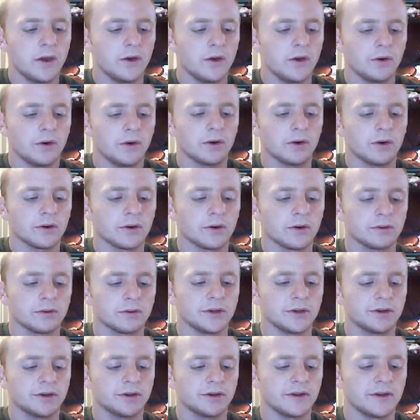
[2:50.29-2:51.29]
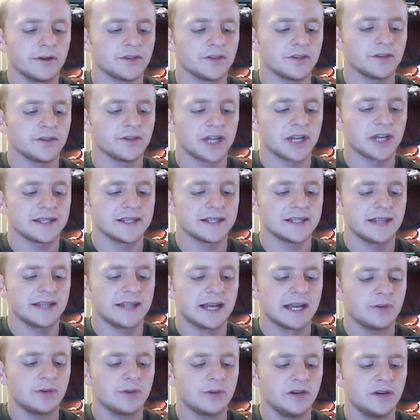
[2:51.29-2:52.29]
or you have a chance to take
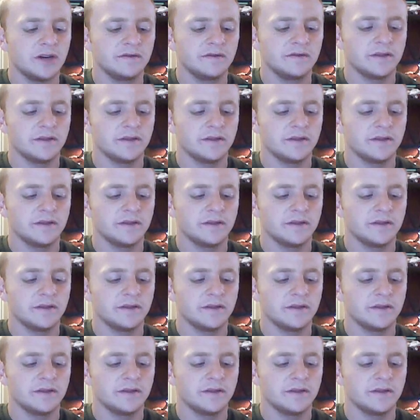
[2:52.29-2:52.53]
them off,